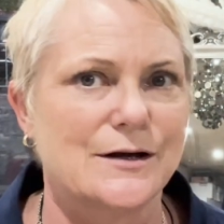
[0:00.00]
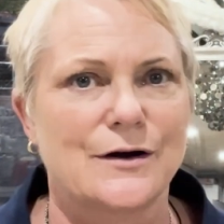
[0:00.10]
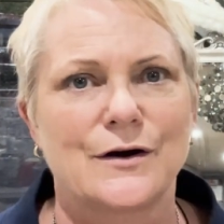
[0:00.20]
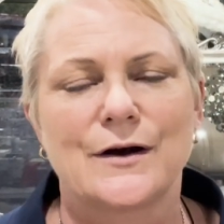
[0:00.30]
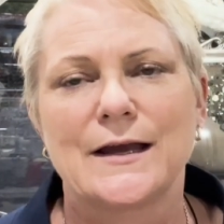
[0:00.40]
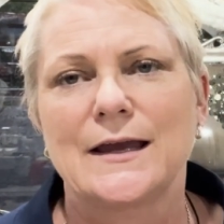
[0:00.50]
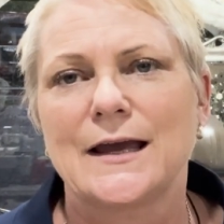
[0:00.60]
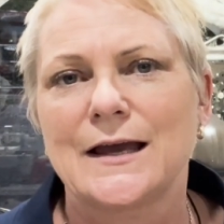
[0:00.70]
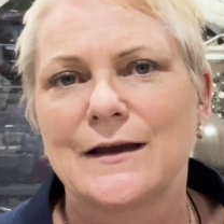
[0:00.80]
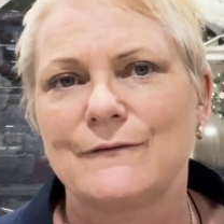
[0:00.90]
I
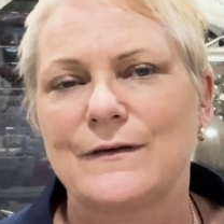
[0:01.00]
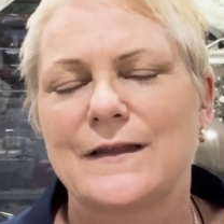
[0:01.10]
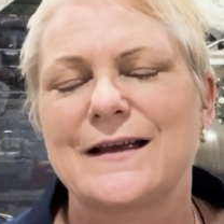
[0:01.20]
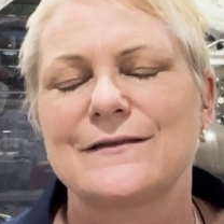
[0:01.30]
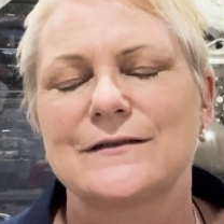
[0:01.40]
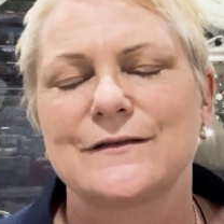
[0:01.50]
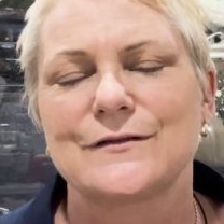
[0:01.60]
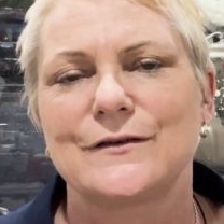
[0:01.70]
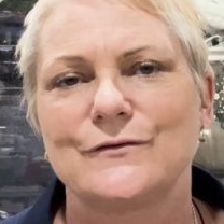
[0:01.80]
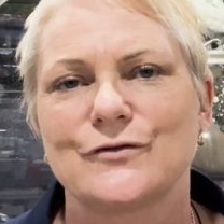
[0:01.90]
have, and that's just
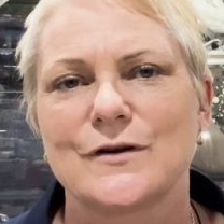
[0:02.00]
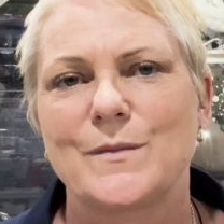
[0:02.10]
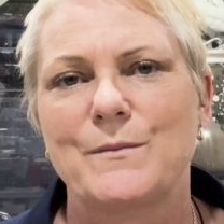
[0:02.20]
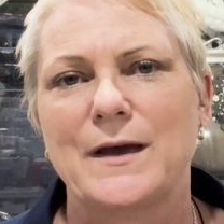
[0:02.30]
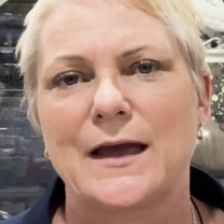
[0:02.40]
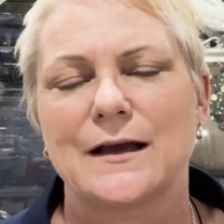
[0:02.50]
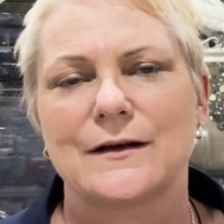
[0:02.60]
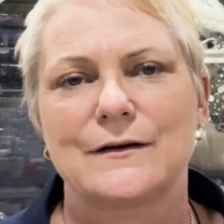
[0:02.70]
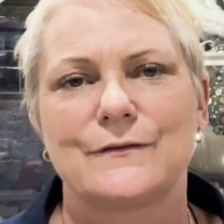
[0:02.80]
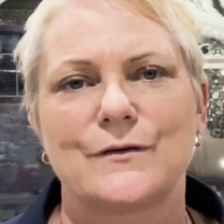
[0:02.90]
sort of drew me back
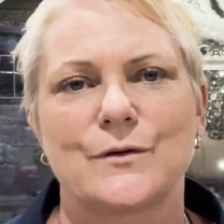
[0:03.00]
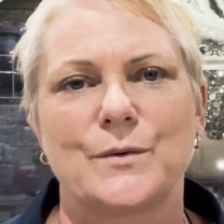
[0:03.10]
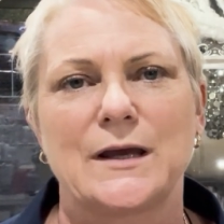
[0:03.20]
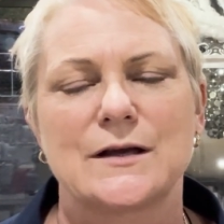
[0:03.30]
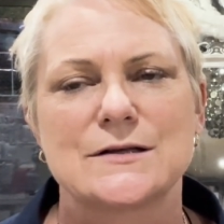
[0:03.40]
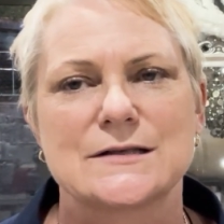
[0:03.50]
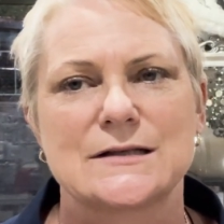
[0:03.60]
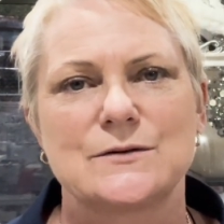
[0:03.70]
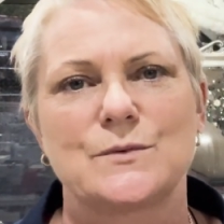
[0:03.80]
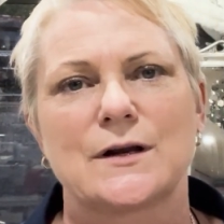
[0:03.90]
for the week, because I
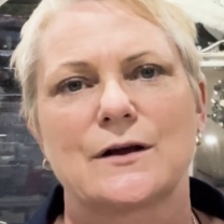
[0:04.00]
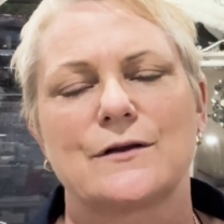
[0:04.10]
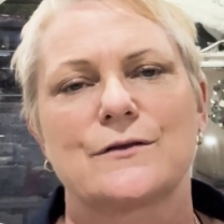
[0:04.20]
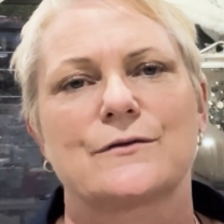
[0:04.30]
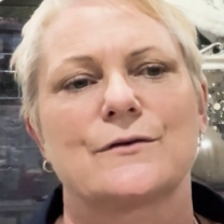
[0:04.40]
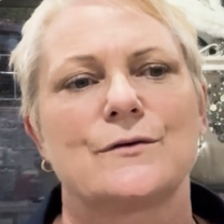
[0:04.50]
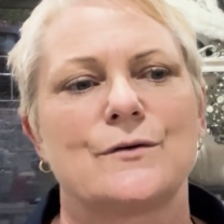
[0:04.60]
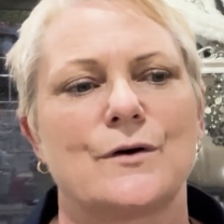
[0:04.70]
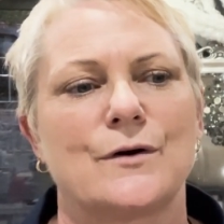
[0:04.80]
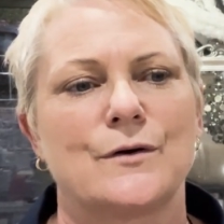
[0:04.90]
did want to go
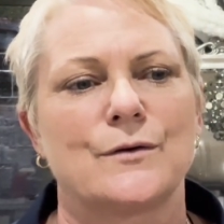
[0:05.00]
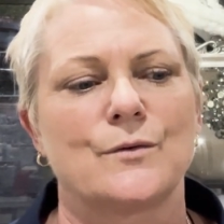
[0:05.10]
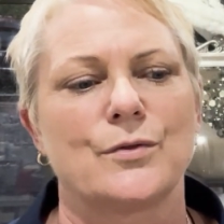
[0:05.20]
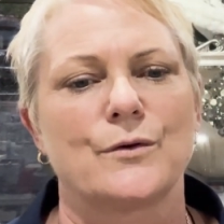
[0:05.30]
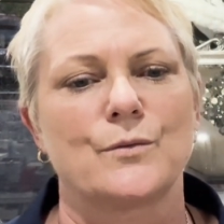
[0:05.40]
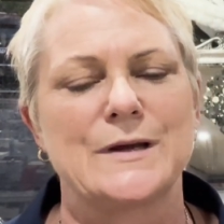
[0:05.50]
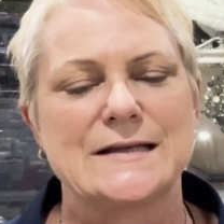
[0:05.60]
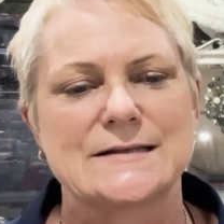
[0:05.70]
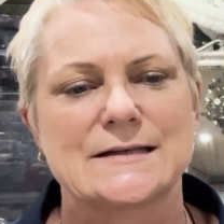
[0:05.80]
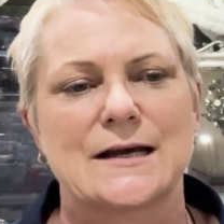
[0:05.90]
through on the Wednesday.